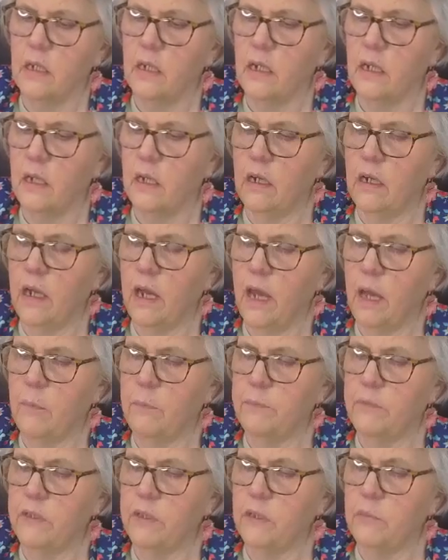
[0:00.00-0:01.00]
I
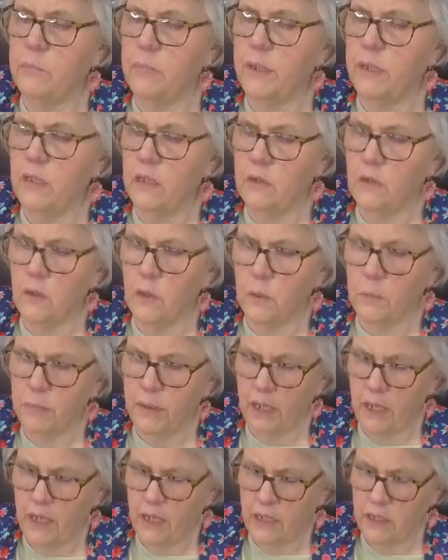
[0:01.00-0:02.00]
did pin her
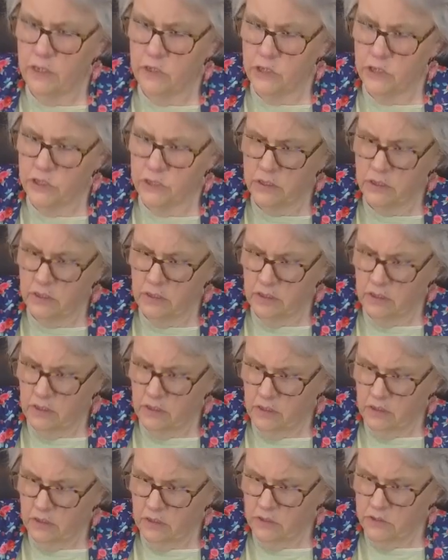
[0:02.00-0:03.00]
page
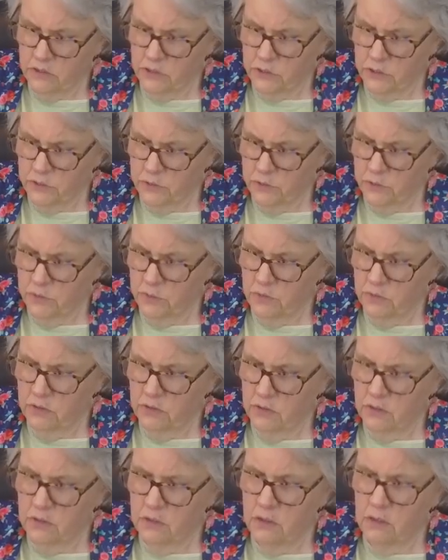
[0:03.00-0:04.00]
to,
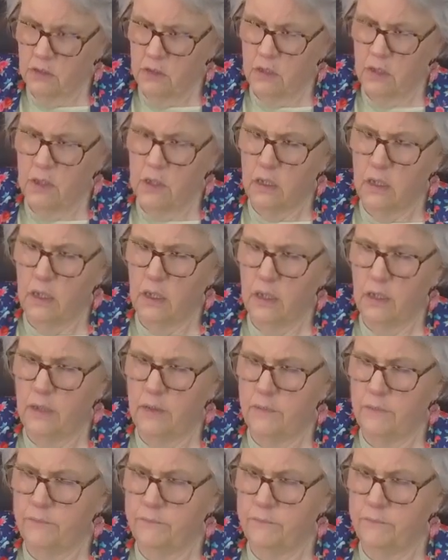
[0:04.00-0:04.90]
I